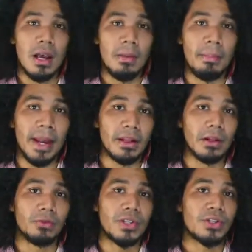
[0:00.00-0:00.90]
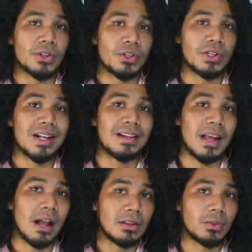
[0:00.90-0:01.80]
medical researchers and
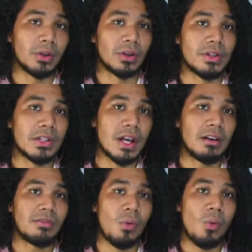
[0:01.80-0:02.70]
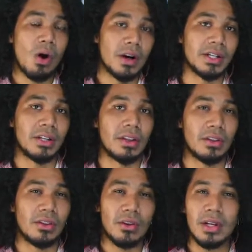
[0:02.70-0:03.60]
health workers have warned that
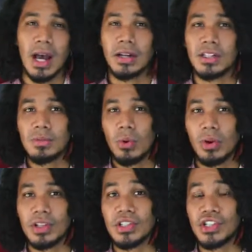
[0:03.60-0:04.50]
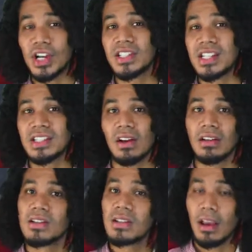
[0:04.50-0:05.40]
third-hand smoke is just as
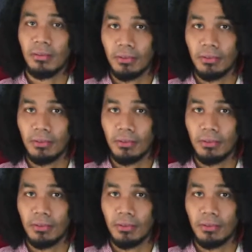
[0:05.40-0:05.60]
unsafe.